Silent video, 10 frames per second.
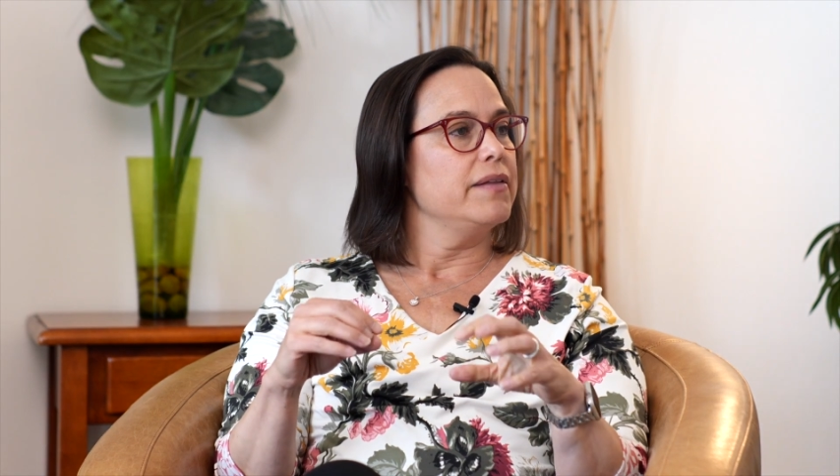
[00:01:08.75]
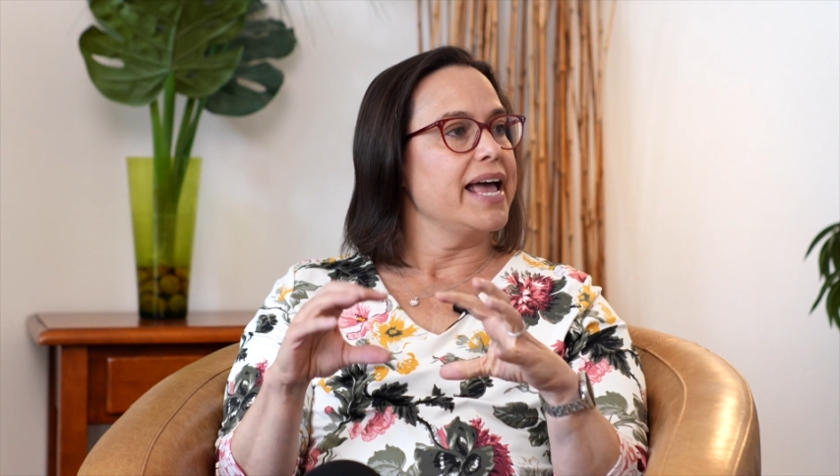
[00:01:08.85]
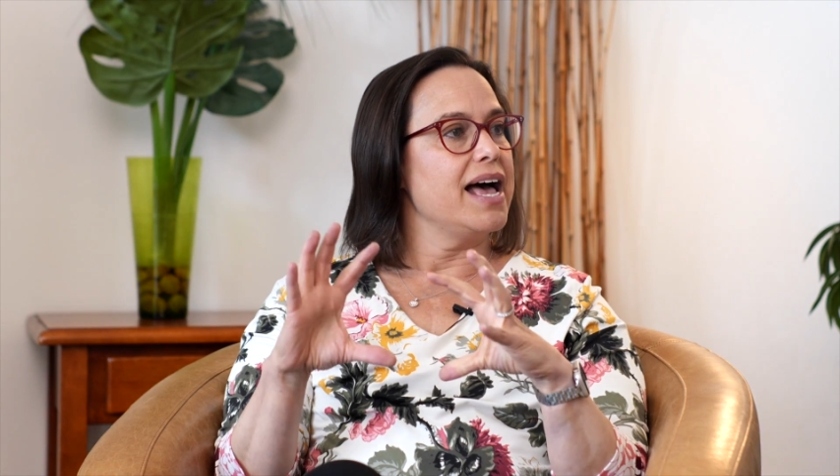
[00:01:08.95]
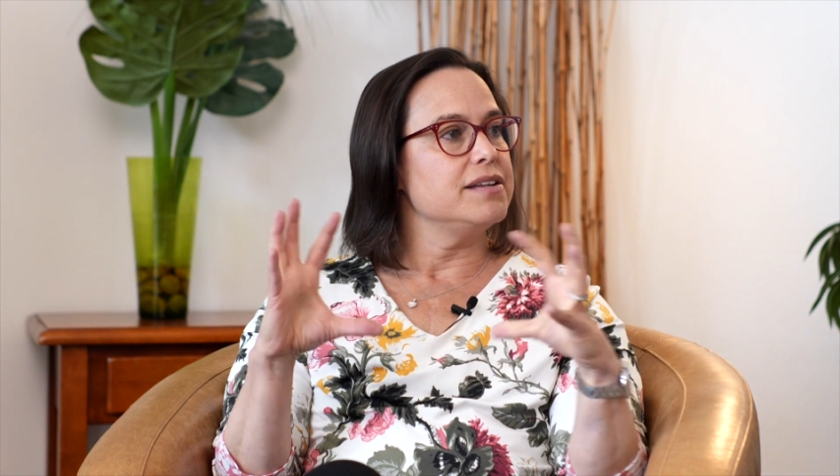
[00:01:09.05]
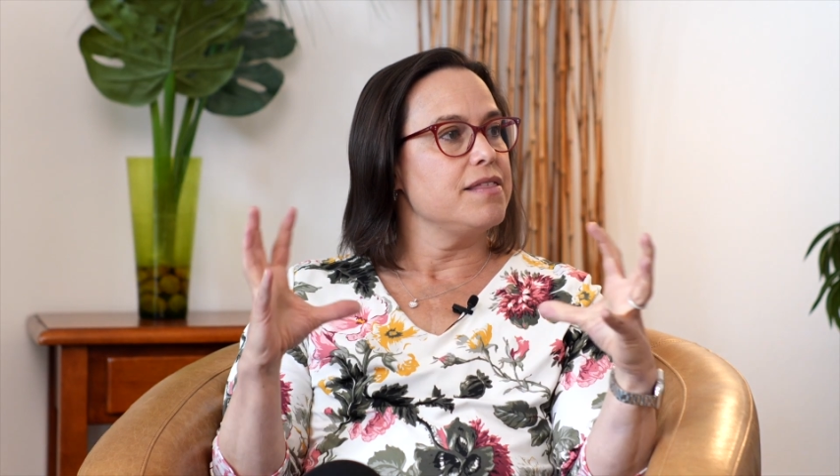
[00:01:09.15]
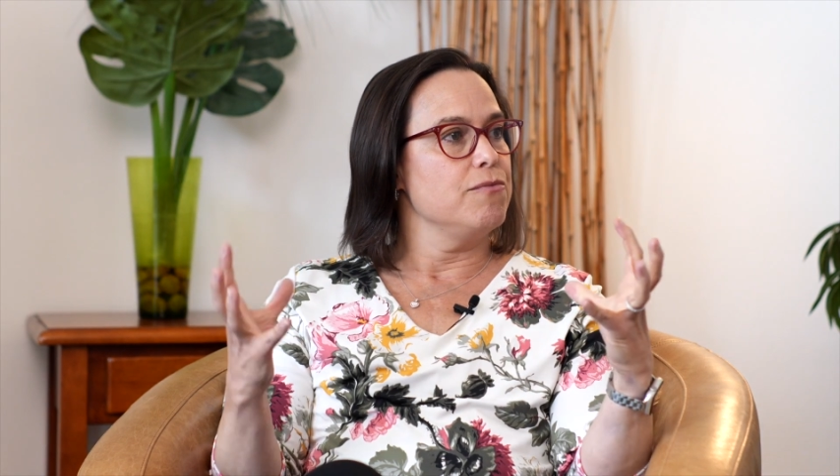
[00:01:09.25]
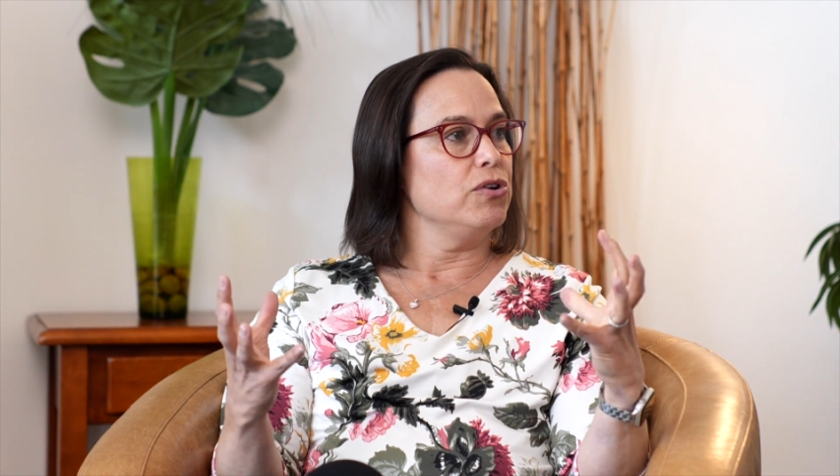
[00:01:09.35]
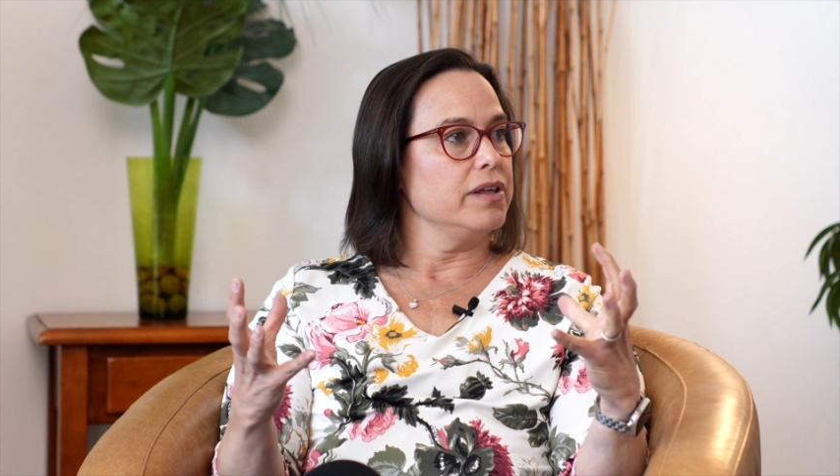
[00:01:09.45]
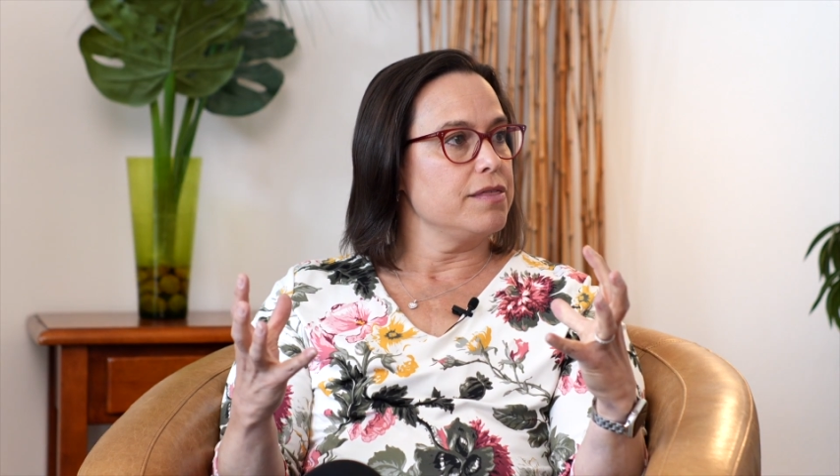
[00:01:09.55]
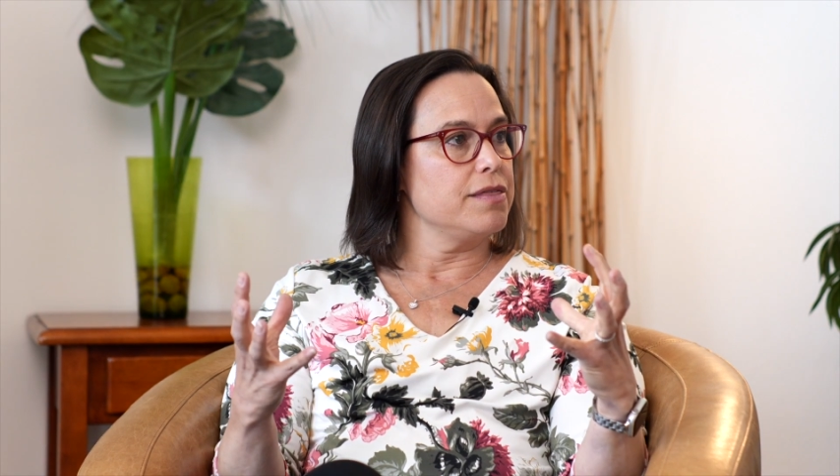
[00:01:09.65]
They had to
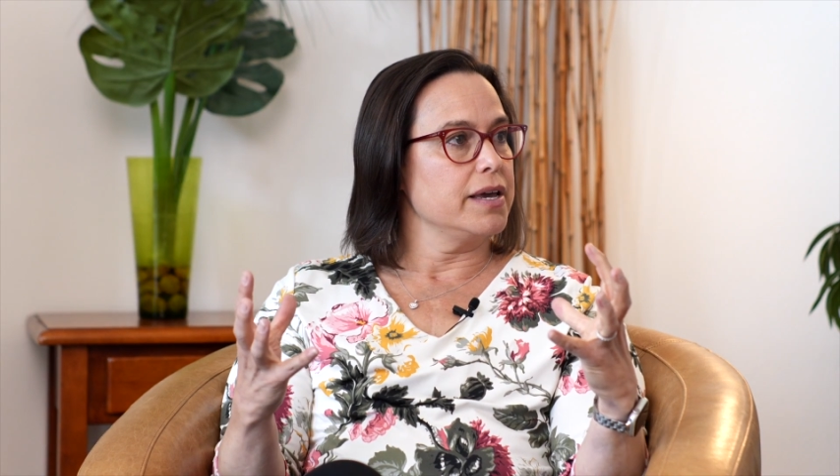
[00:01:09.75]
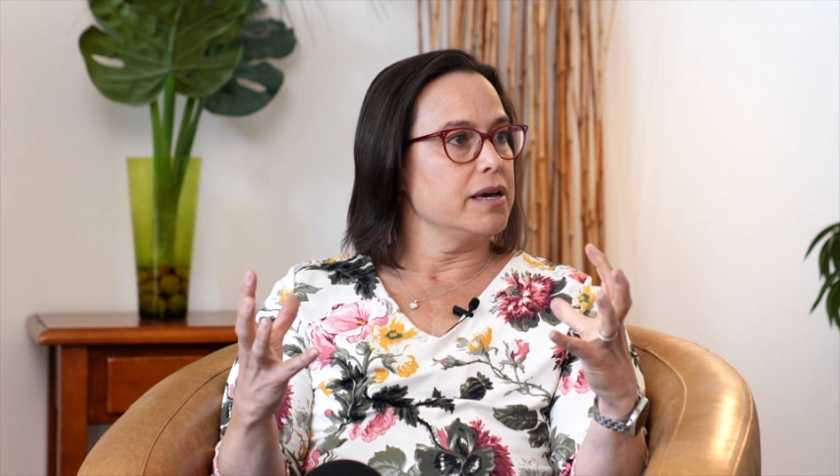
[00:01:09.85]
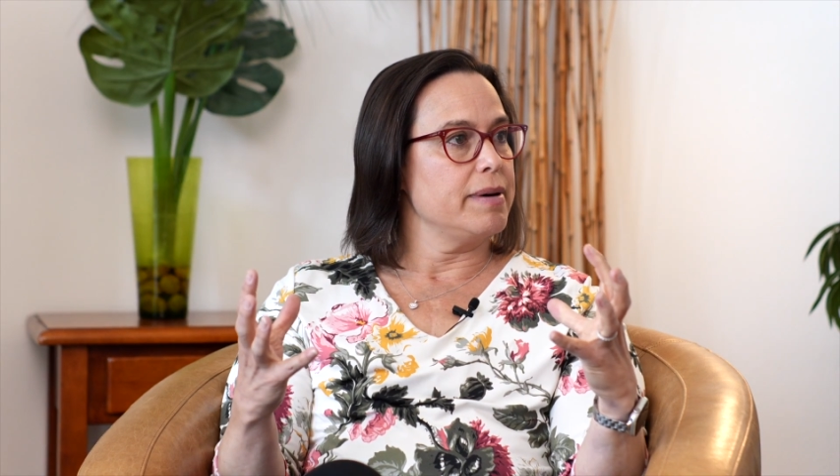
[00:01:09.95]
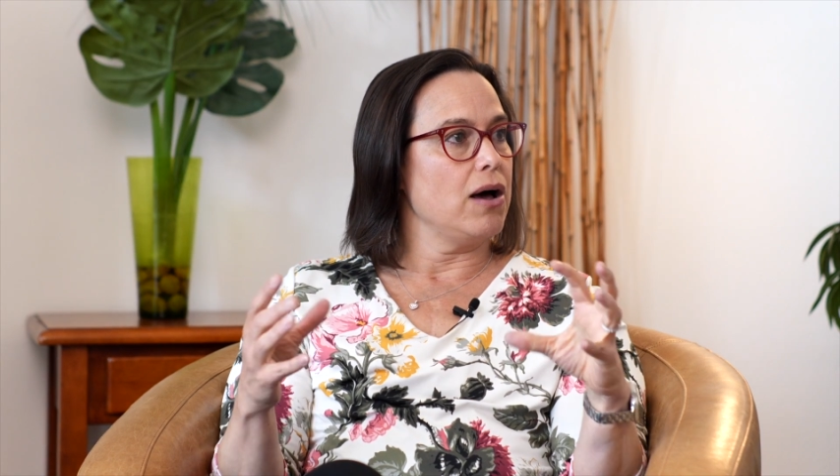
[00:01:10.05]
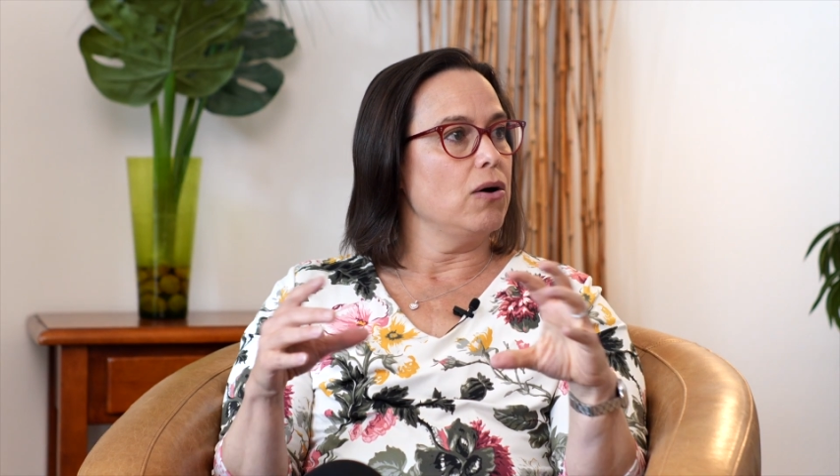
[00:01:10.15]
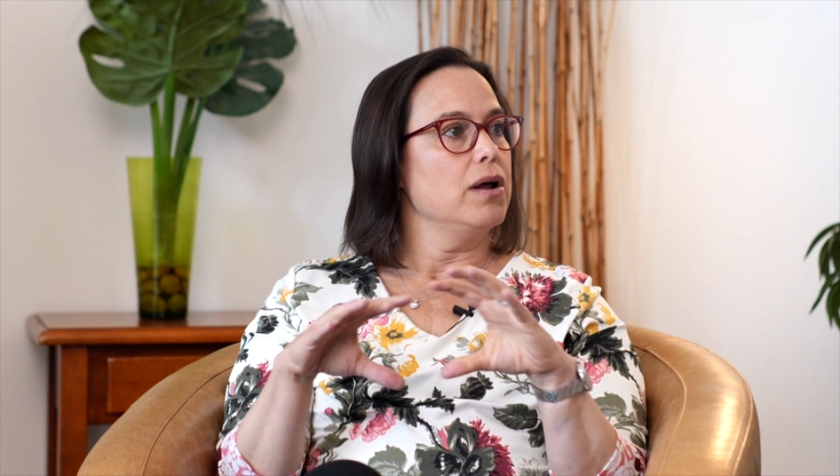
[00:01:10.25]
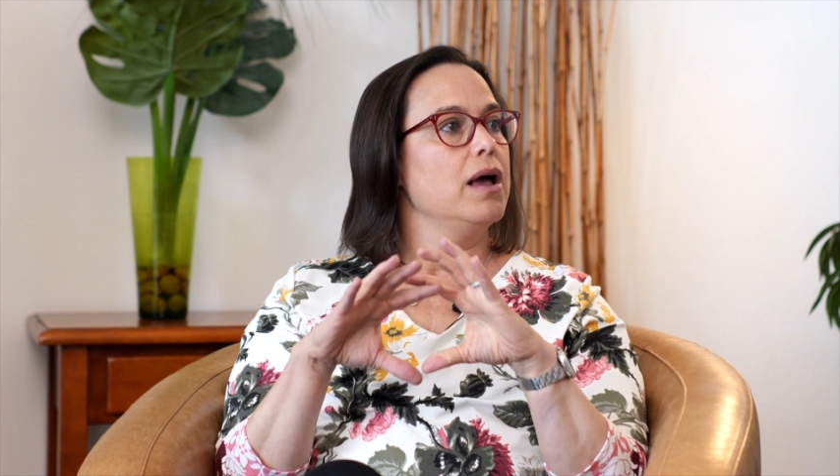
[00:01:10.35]
really think about,